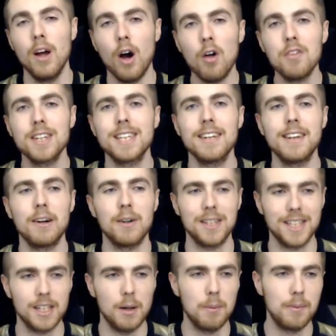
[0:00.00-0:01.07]
Obviously there are
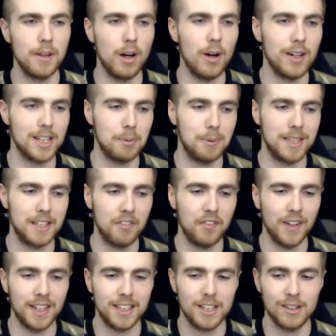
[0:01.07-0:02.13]
some that are
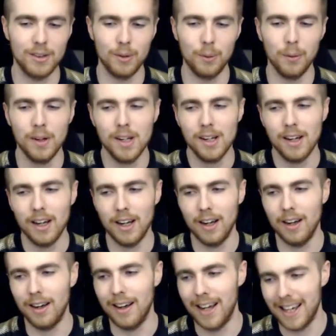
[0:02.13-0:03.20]
specific to
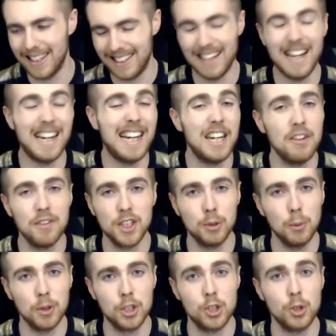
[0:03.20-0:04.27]
uh, a, an
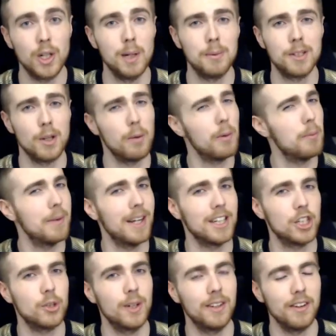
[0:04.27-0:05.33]
individual stream, so I won't be
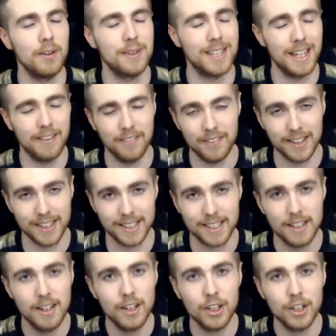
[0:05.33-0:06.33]
answering those in this